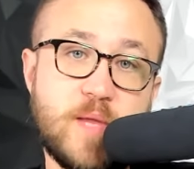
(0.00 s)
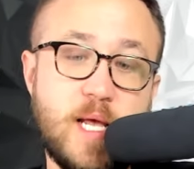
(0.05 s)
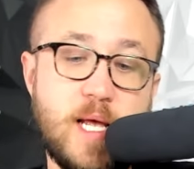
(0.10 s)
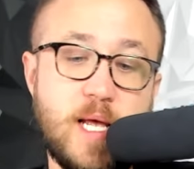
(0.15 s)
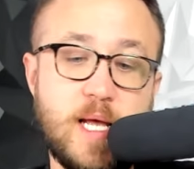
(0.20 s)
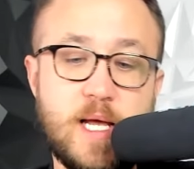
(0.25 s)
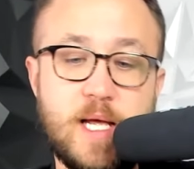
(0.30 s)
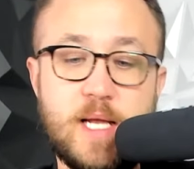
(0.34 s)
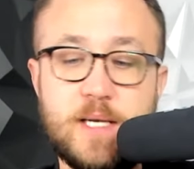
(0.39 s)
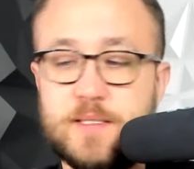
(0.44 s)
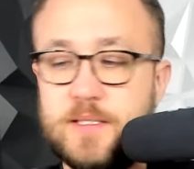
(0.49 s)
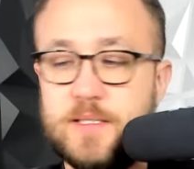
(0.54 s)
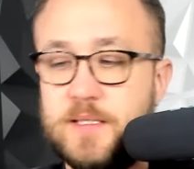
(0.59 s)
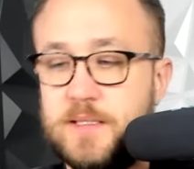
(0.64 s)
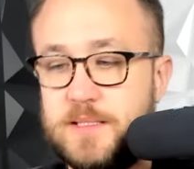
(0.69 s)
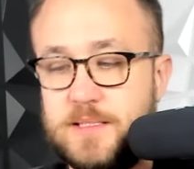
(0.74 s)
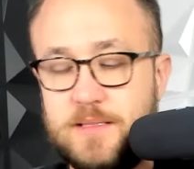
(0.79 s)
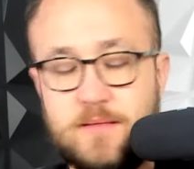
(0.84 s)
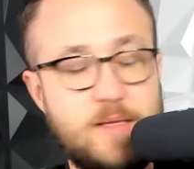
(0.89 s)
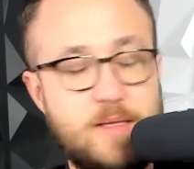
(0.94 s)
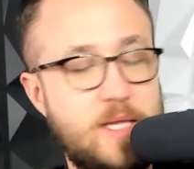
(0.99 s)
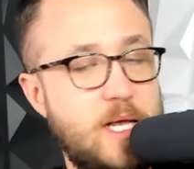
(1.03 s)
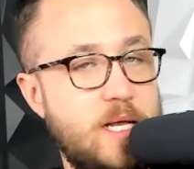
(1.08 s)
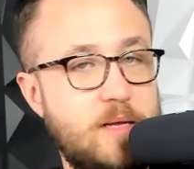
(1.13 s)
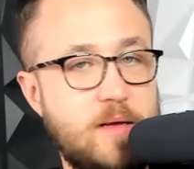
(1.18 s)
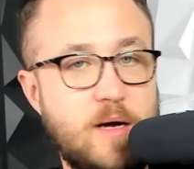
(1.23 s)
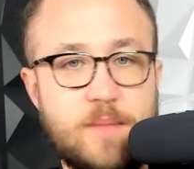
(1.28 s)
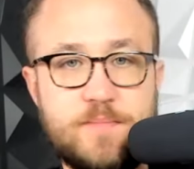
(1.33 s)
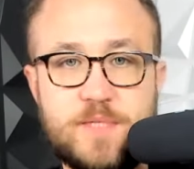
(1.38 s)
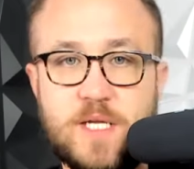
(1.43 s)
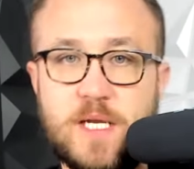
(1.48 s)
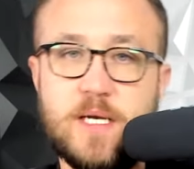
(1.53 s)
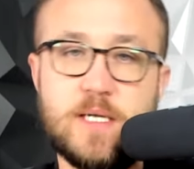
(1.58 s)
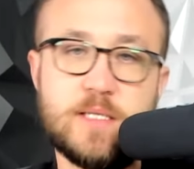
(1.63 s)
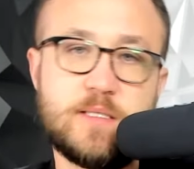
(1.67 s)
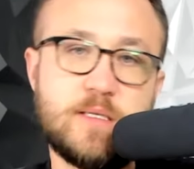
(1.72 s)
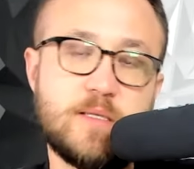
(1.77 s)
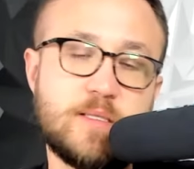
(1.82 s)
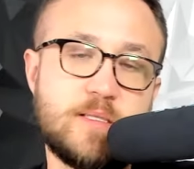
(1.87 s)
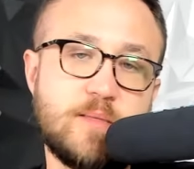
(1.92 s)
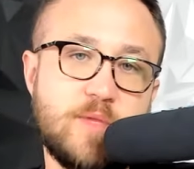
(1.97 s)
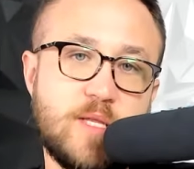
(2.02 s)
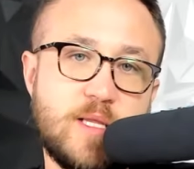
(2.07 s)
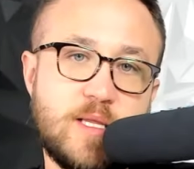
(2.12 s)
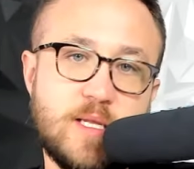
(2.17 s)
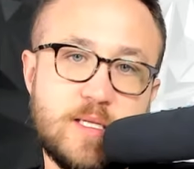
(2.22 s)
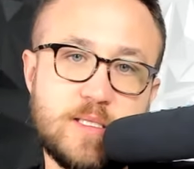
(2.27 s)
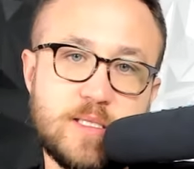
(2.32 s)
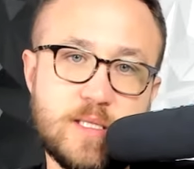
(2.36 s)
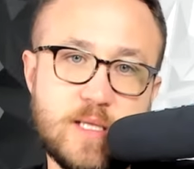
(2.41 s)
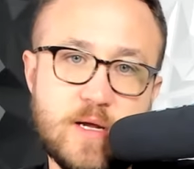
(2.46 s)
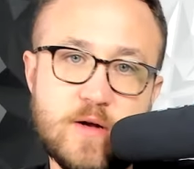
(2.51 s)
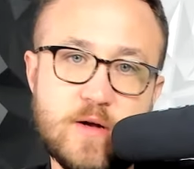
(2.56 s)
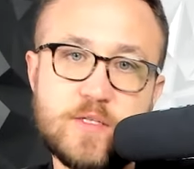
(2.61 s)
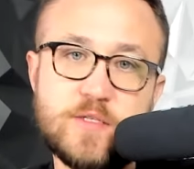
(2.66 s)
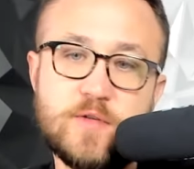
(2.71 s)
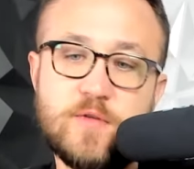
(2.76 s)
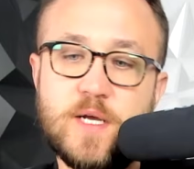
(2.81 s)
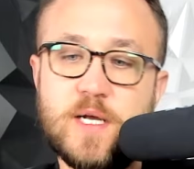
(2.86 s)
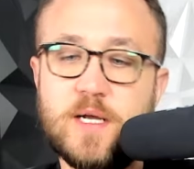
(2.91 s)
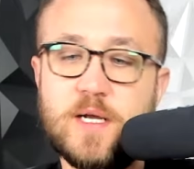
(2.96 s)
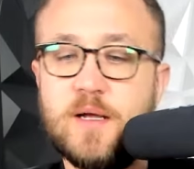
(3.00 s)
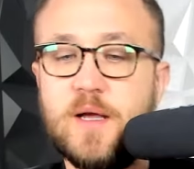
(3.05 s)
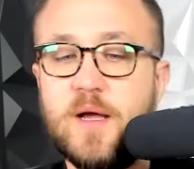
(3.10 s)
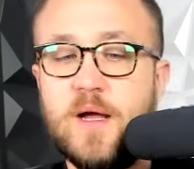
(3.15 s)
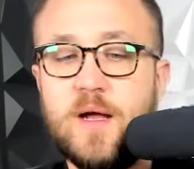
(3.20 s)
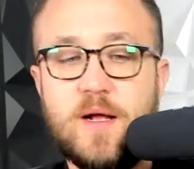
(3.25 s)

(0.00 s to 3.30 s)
And they updated us on some of the things that they're doing.